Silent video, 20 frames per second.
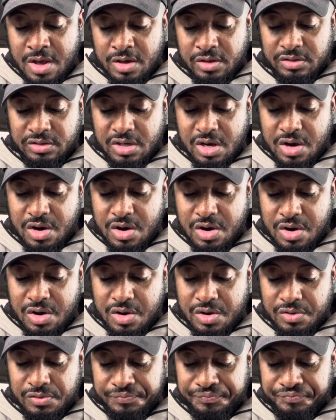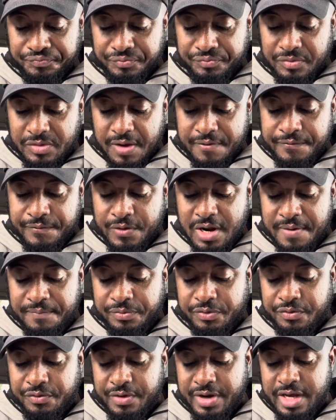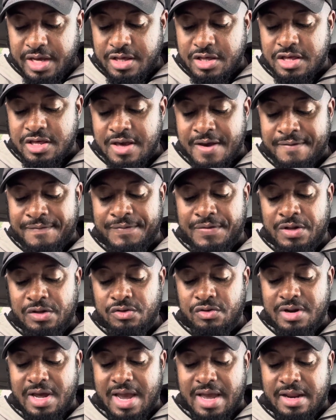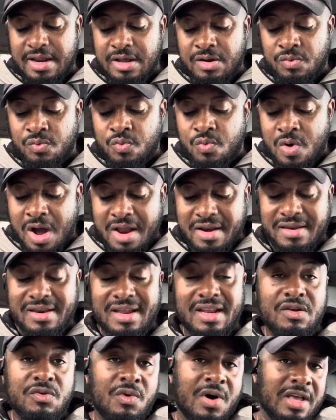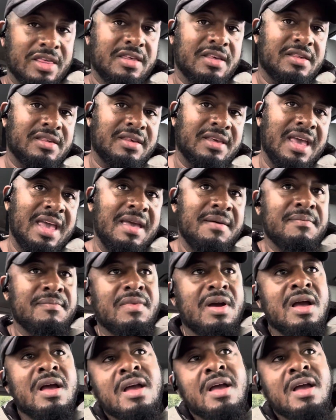So, Fulham 3, Sheffield United 1. Didn't watch this game.